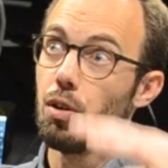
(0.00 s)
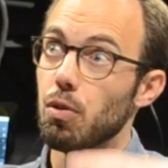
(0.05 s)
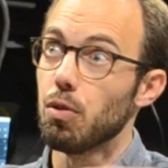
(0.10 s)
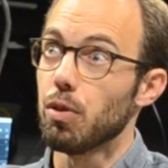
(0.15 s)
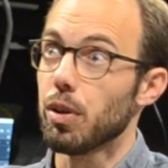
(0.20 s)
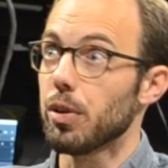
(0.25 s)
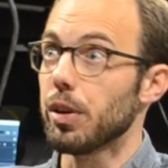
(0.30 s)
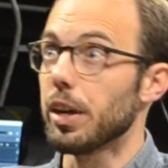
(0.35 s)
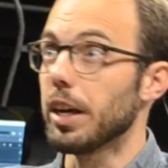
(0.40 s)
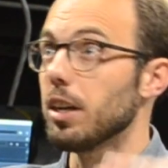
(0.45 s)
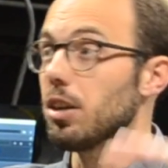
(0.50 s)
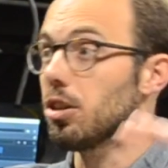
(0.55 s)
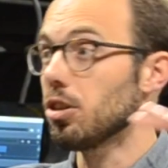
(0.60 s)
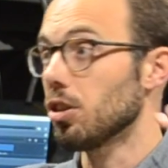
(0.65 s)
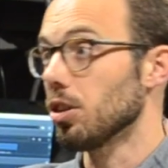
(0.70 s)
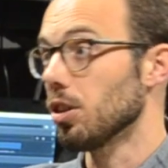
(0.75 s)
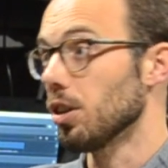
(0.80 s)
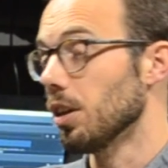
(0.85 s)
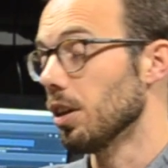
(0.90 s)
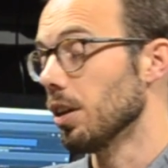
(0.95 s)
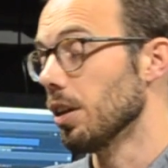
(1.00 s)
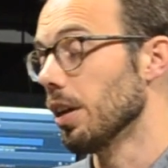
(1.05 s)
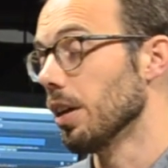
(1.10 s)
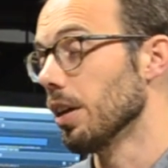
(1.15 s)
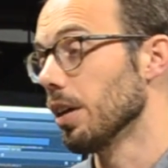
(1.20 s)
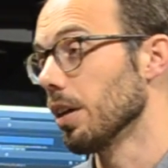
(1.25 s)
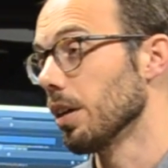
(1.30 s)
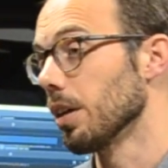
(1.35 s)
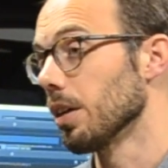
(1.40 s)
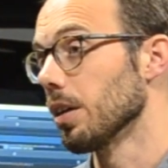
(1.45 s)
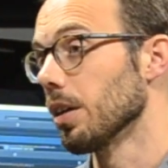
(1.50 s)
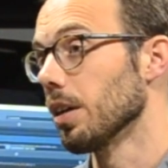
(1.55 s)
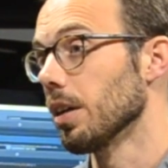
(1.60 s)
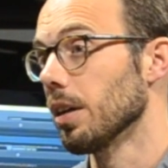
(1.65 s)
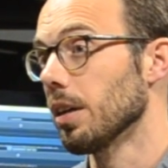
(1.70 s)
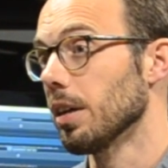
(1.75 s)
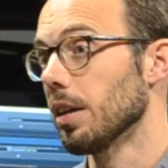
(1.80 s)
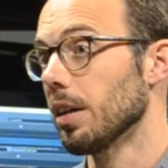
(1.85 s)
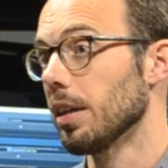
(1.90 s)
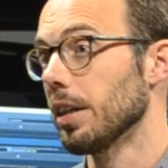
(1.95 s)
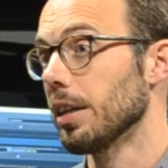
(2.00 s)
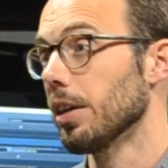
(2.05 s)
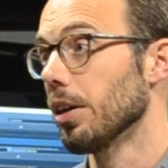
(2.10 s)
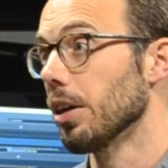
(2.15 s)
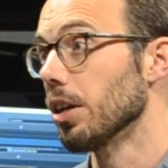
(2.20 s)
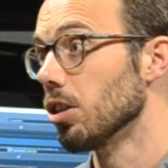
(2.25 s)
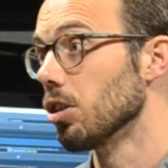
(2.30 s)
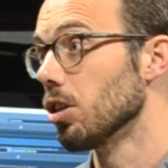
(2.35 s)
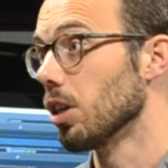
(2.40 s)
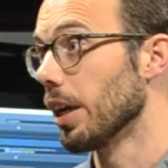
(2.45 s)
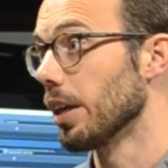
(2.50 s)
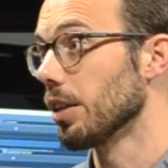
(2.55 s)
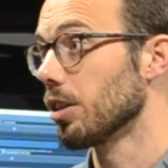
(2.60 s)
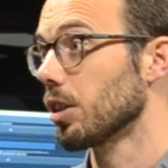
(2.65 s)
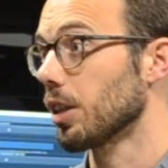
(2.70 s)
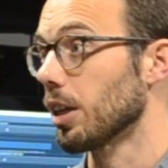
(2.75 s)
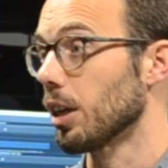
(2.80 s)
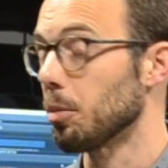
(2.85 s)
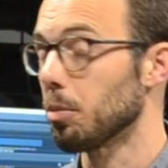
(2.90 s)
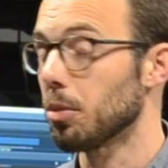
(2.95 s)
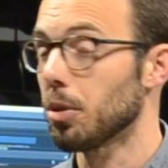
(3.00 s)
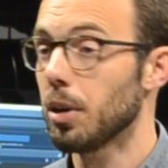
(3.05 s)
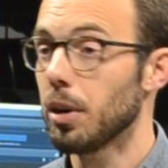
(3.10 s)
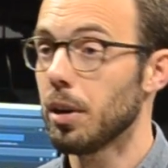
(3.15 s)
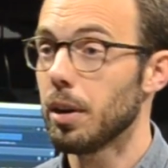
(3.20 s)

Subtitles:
variation in their energy landscape.